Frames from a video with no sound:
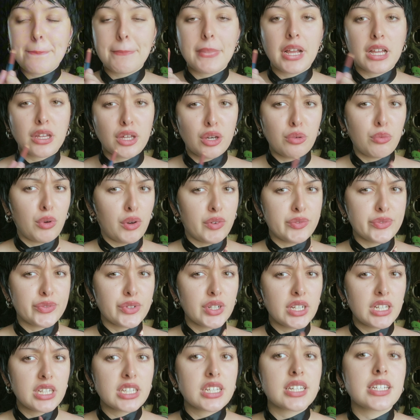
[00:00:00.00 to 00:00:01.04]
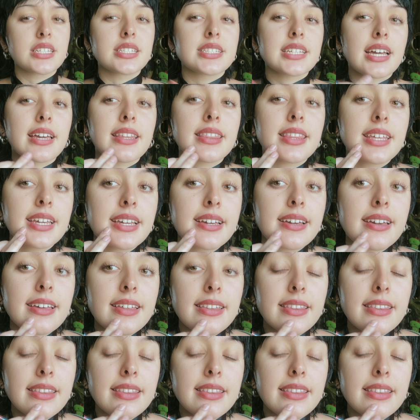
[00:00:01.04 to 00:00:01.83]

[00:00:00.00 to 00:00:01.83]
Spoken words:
and go over it, because I think